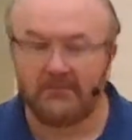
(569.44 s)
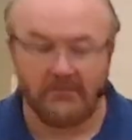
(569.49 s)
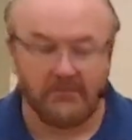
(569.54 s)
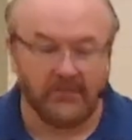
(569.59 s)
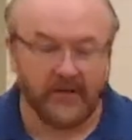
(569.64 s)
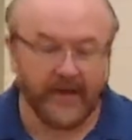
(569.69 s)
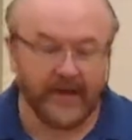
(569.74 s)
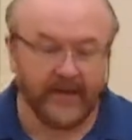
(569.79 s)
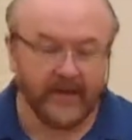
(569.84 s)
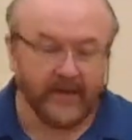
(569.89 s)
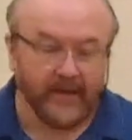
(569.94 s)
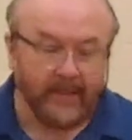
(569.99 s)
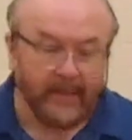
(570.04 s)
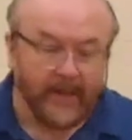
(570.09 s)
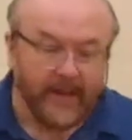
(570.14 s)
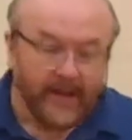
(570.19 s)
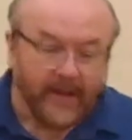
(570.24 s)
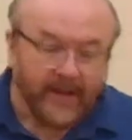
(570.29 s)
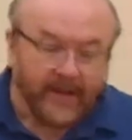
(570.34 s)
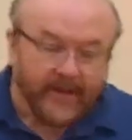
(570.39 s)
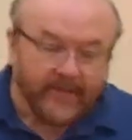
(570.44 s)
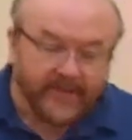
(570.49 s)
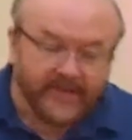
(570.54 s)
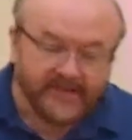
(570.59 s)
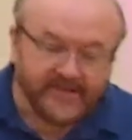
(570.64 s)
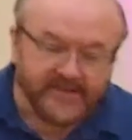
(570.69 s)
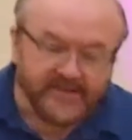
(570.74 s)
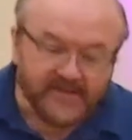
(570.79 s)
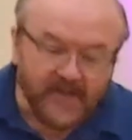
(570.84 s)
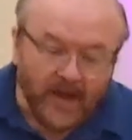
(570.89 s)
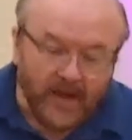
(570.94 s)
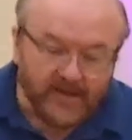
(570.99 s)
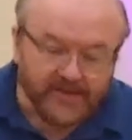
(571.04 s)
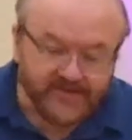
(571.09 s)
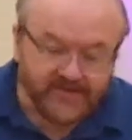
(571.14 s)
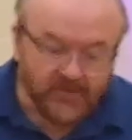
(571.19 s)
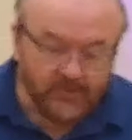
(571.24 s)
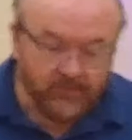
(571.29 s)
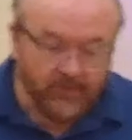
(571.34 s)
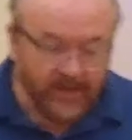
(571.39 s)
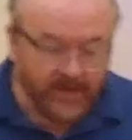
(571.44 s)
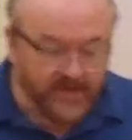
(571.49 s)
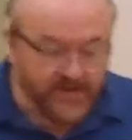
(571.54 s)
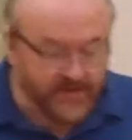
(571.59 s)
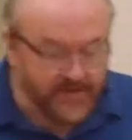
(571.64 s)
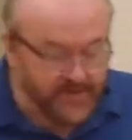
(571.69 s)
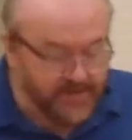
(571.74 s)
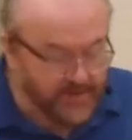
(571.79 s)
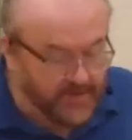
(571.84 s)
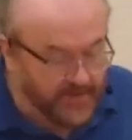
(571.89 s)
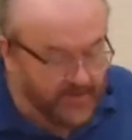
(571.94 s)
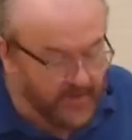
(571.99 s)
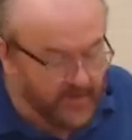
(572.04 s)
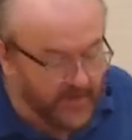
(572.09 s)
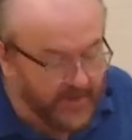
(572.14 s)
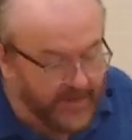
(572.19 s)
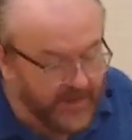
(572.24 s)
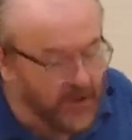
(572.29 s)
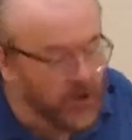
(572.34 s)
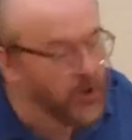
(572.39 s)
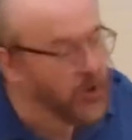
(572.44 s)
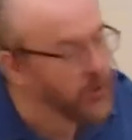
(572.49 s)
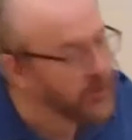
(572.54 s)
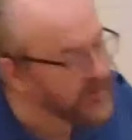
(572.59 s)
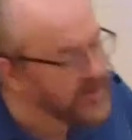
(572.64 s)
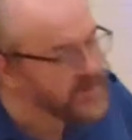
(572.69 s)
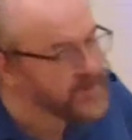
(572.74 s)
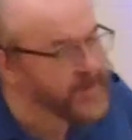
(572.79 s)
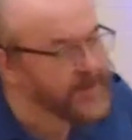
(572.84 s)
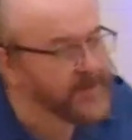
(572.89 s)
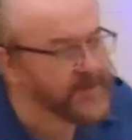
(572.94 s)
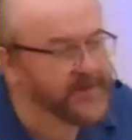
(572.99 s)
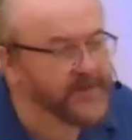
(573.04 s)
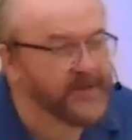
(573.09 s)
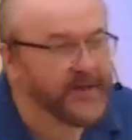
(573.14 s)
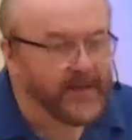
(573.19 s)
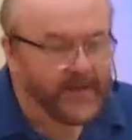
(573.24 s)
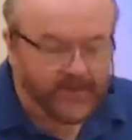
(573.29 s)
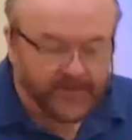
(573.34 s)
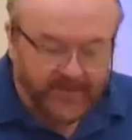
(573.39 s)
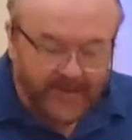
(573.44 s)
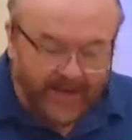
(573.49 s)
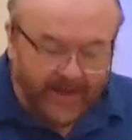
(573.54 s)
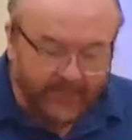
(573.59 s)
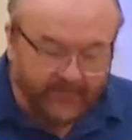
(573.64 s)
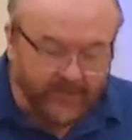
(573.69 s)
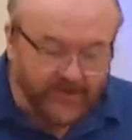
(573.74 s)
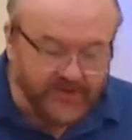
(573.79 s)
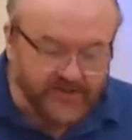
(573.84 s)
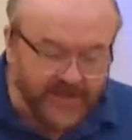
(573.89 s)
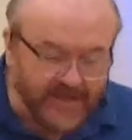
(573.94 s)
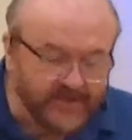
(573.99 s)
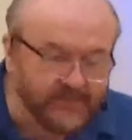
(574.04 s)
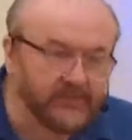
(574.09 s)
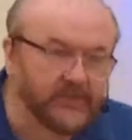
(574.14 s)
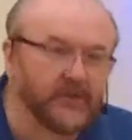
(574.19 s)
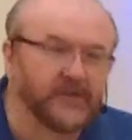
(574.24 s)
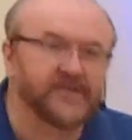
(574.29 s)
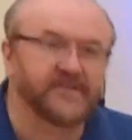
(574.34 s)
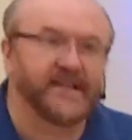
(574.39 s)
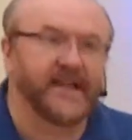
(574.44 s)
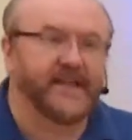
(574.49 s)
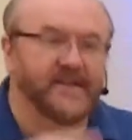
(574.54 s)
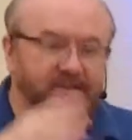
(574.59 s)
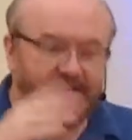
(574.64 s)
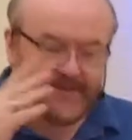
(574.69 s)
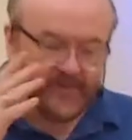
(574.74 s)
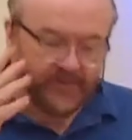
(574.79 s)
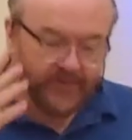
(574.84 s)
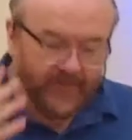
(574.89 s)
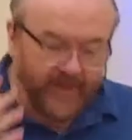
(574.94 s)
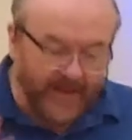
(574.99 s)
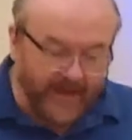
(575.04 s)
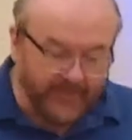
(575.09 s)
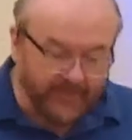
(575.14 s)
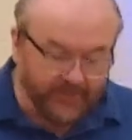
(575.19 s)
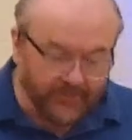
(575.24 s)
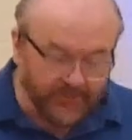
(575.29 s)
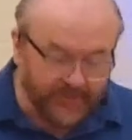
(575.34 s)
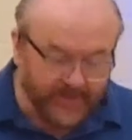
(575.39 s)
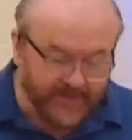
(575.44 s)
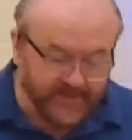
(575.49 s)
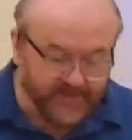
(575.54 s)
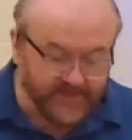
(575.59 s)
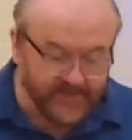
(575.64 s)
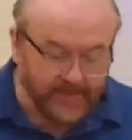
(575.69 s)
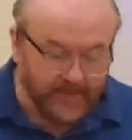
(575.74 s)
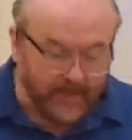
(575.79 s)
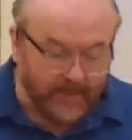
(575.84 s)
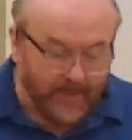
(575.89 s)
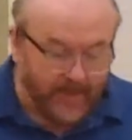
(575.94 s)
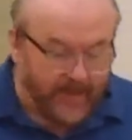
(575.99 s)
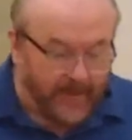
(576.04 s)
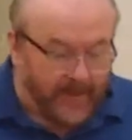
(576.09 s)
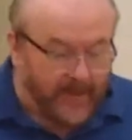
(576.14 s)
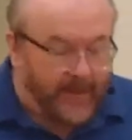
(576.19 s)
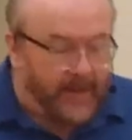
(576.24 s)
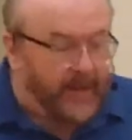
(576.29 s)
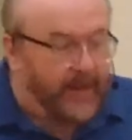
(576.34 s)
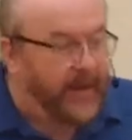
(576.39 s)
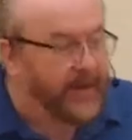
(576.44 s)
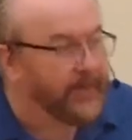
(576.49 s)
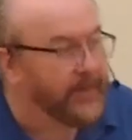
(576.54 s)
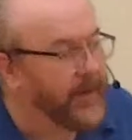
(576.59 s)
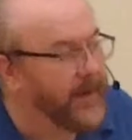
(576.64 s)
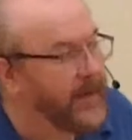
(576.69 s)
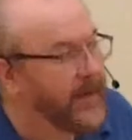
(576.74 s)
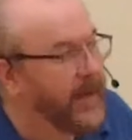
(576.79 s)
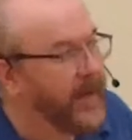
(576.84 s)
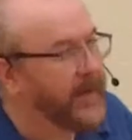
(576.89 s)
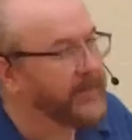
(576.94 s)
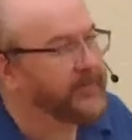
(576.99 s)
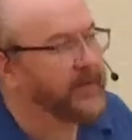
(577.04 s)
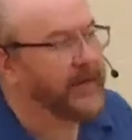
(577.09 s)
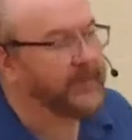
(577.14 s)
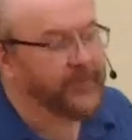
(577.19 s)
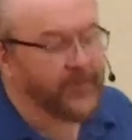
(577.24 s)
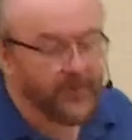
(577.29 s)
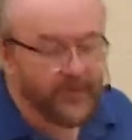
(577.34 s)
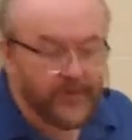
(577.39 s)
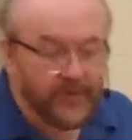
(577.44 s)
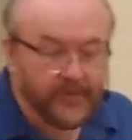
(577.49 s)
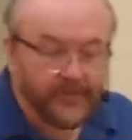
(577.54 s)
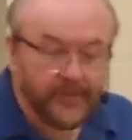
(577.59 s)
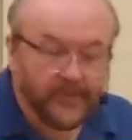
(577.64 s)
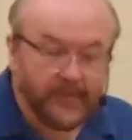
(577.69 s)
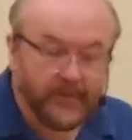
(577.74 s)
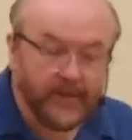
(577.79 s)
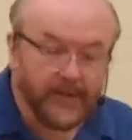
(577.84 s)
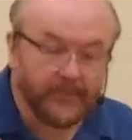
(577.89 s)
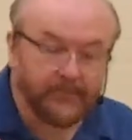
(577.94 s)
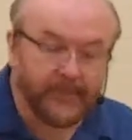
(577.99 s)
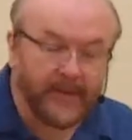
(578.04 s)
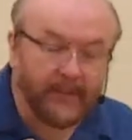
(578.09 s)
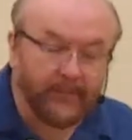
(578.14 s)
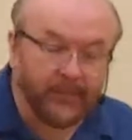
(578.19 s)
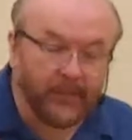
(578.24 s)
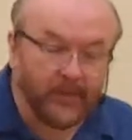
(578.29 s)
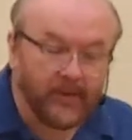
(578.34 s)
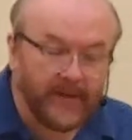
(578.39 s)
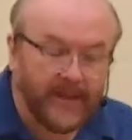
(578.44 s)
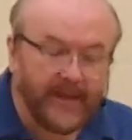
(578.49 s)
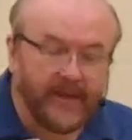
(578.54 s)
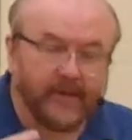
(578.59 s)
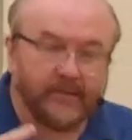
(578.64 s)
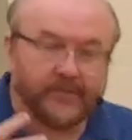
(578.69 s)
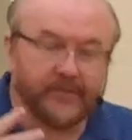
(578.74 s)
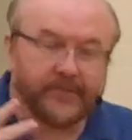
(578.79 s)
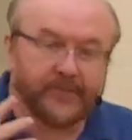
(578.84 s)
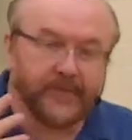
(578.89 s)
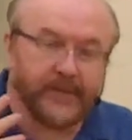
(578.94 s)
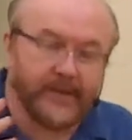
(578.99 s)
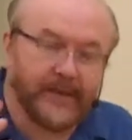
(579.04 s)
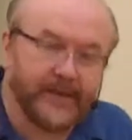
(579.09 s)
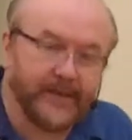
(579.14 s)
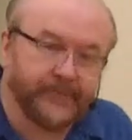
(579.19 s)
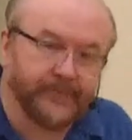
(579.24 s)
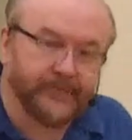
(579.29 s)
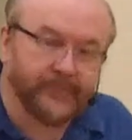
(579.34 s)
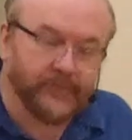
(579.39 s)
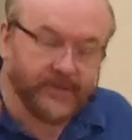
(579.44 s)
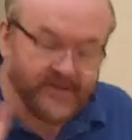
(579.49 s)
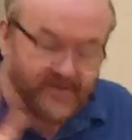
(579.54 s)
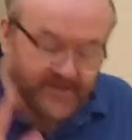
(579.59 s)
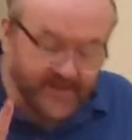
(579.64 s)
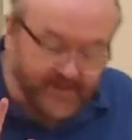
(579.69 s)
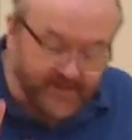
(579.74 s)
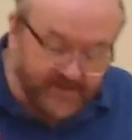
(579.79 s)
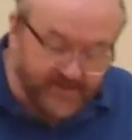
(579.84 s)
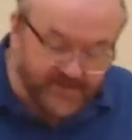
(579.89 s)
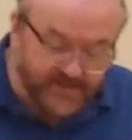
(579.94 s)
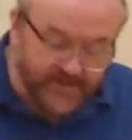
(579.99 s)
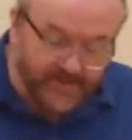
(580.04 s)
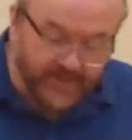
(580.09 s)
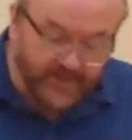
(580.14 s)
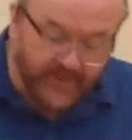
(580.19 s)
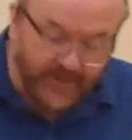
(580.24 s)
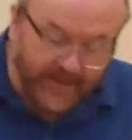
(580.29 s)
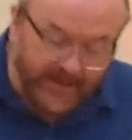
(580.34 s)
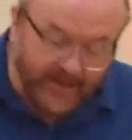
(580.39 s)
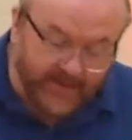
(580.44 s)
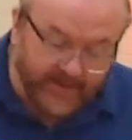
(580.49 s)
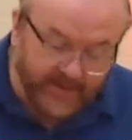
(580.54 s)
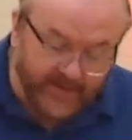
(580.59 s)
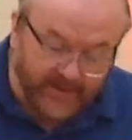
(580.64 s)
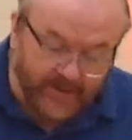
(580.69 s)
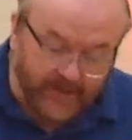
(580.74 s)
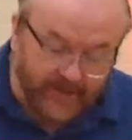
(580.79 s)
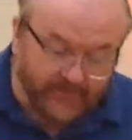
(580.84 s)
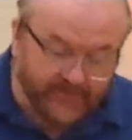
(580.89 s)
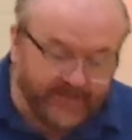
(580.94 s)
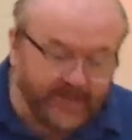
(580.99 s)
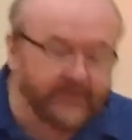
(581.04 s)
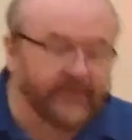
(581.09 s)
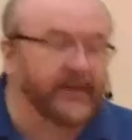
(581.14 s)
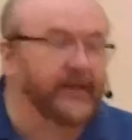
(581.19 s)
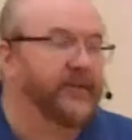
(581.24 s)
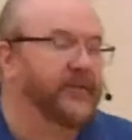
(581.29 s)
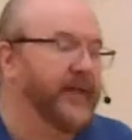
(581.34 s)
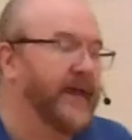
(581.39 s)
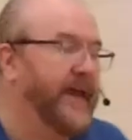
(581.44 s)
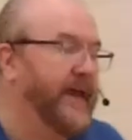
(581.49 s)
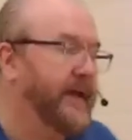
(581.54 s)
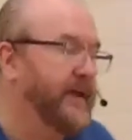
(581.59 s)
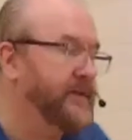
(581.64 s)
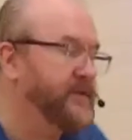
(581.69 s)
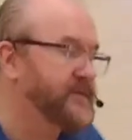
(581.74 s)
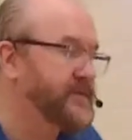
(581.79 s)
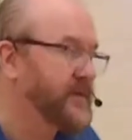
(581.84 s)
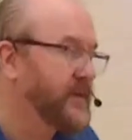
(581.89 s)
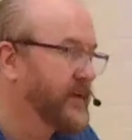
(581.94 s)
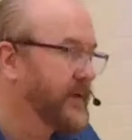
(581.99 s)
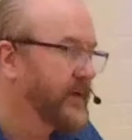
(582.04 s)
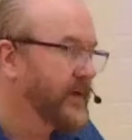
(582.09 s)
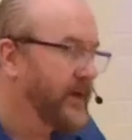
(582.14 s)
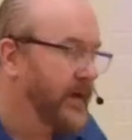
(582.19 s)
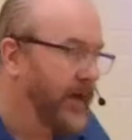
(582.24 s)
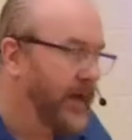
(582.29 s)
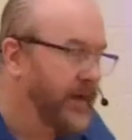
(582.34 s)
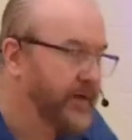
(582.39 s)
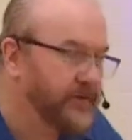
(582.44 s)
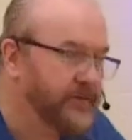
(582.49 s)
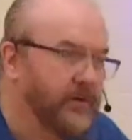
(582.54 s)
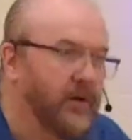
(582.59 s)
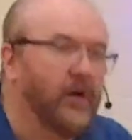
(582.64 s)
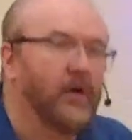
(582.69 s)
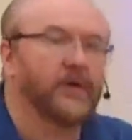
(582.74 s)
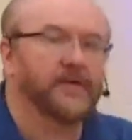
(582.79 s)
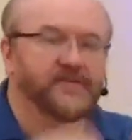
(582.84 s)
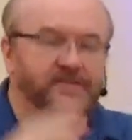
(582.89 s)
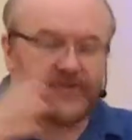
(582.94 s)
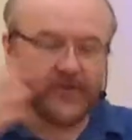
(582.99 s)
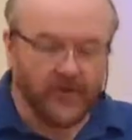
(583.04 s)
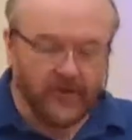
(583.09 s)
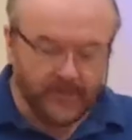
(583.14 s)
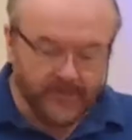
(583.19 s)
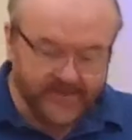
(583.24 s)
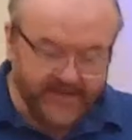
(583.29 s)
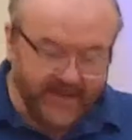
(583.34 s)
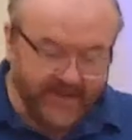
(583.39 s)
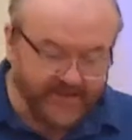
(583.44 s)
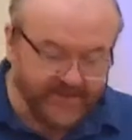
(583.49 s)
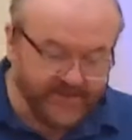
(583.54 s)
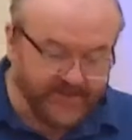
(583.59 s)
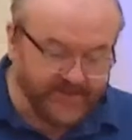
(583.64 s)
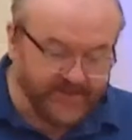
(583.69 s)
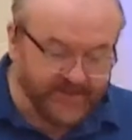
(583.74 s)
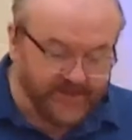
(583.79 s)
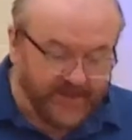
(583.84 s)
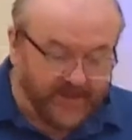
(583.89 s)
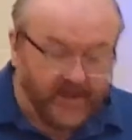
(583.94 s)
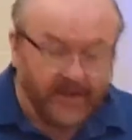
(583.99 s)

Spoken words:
Right? This is not so much, you know, encouragement to have a general sense of thankfulness. I've heard people kind of resist the idea of giving thanks under all circumstances.